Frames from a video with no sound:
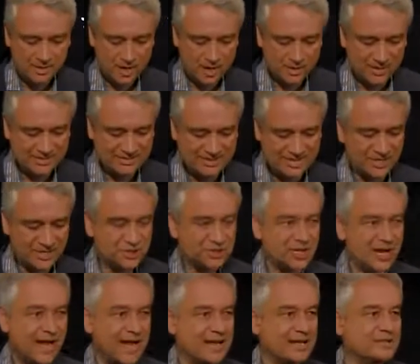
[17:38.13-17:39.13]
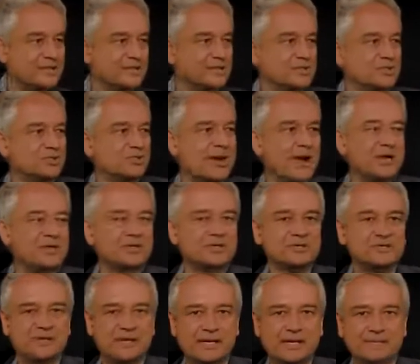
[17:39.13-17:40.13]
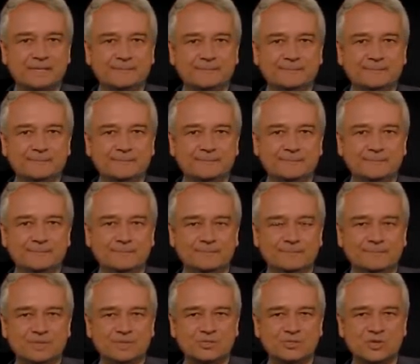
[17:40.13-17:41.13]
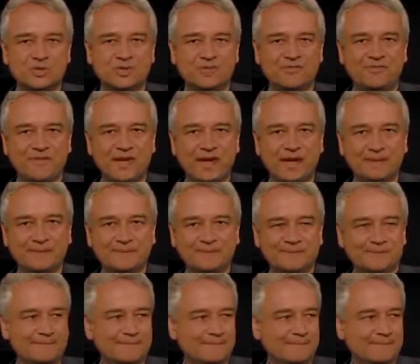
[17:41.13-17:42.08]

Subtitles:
Notice that J is in the direction of E. It's a good thing.